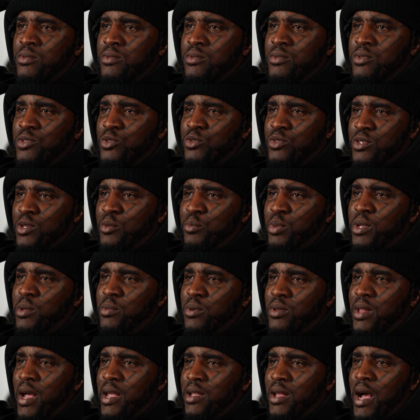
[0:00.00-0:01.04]
So some
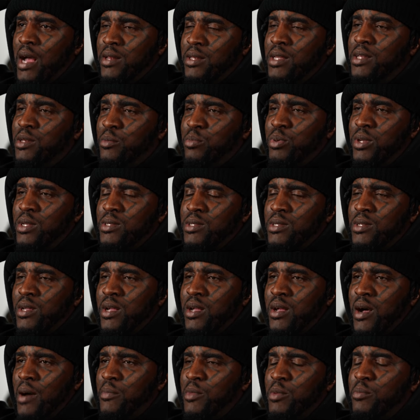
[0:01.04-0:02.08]
people like, yeah, I need a piece of that.
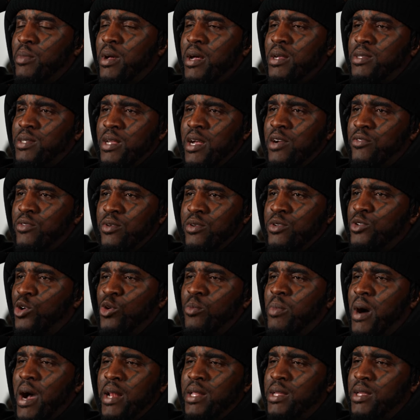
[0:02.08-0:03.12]
I'm the best ever.
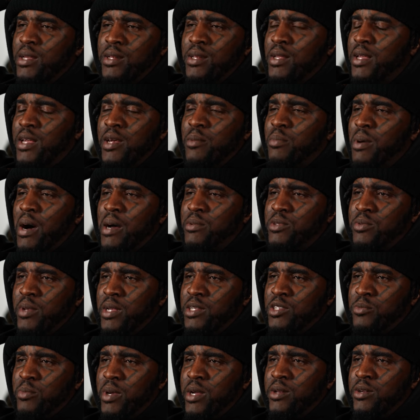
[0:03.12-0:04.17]
Nobody in the hip hop space
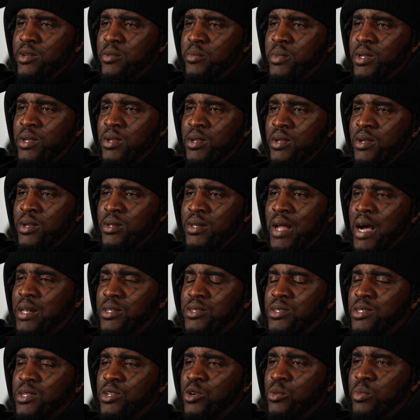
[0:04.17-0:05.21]
is better than me. Not a
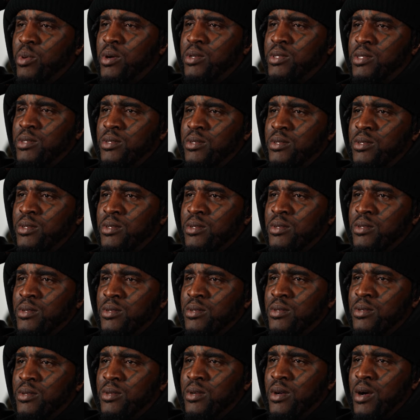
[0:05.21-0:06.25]
single person.
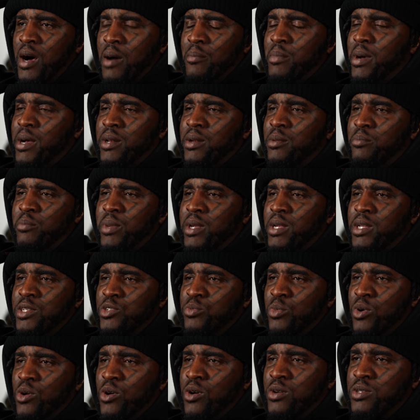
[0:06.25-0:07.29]
There you have it. I'm better than Biggie
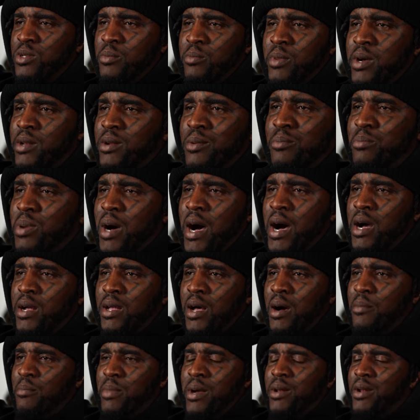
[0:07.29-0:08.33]
Smalls. I'm better than Pac.
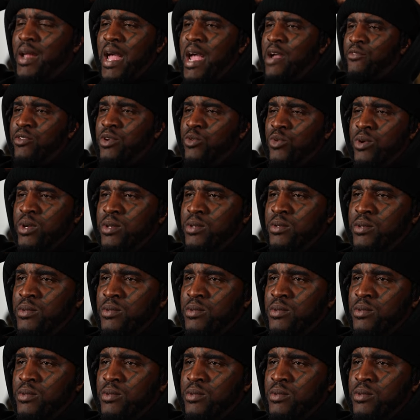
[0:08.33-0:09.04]
I'm better than everyone.